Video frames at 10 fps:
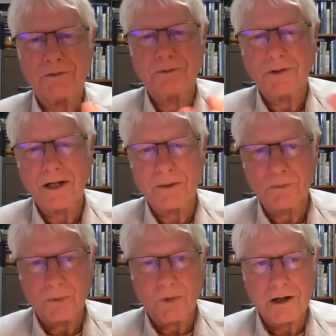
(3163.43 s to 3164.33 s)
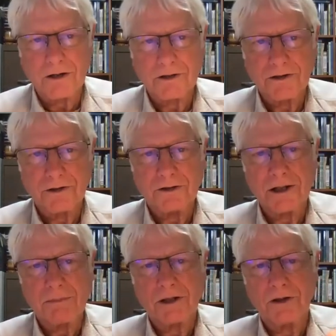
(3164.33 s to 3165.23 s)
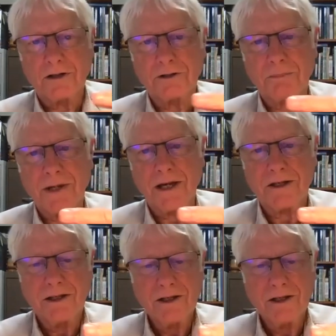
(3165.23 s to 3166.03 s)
If you got water current coming along the bank,